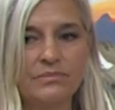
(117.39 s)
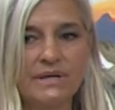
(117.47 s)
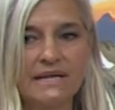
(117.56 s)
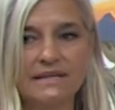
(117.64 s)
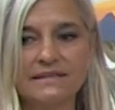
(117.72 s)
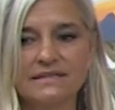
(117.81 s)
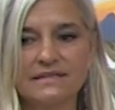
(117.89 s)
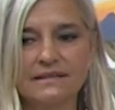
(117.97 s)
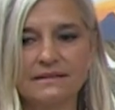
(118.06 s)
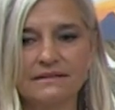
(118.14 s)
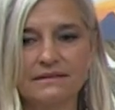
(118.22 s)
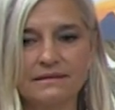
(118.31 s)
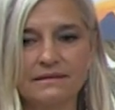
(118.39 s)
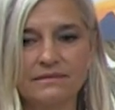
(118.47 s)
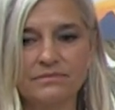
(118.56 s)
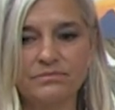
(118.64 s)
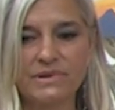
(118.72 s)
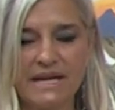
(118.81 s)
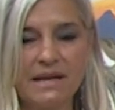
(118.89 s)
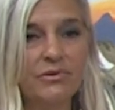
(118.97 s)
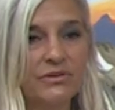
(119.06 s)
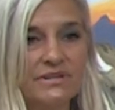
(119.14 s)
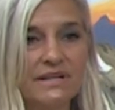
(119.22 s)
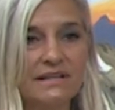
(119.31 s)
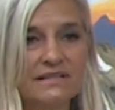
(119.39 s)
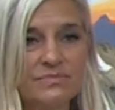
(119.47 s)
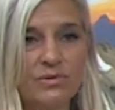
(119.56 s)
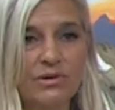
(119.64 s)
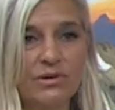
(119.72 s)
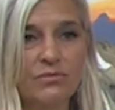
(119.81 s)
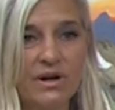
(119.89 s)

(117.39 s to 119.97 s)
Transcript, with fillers: begin to be able to explore